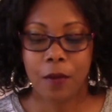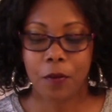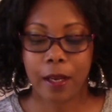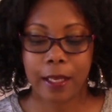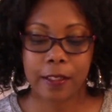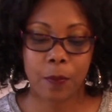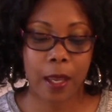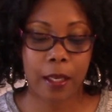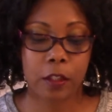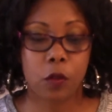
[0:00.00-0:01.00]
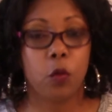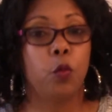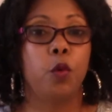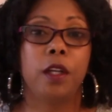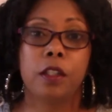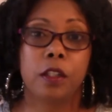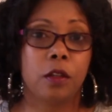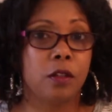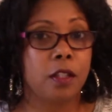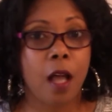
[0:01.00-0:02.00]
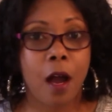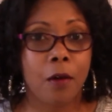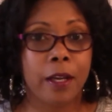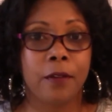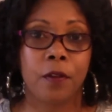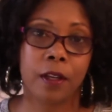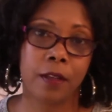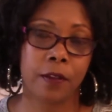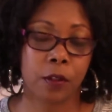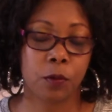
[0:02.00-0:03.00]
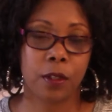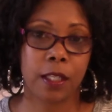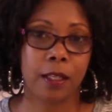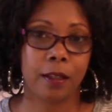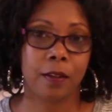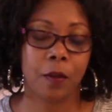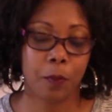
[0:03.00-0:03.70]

for Esme's "we're so sorry, forgive us" routine.